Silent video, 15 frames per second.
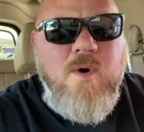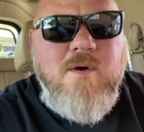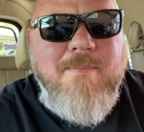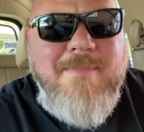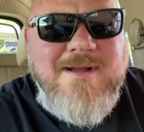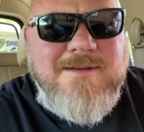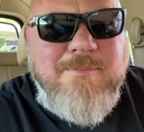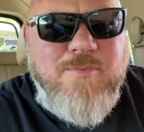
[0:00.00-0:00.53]
Welcome
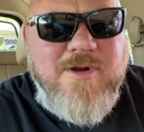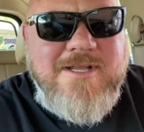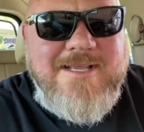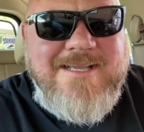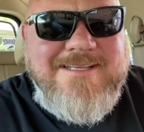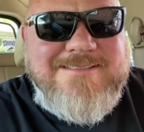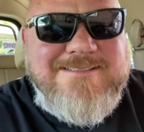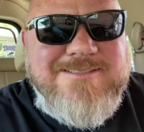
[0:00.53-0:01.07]
back to
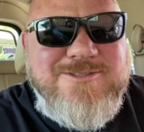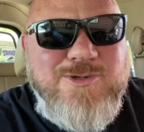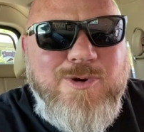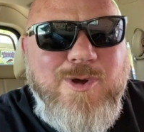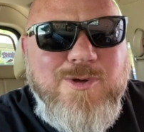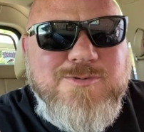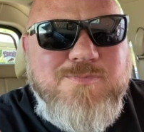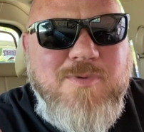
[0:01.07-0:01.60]
Brick Eats. It's your
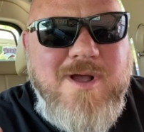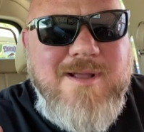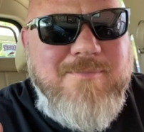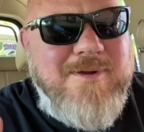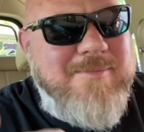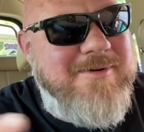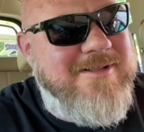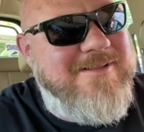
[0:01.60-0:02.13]
host, Brian
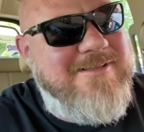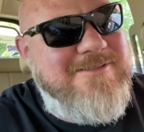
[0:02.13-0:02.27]
Brickman, and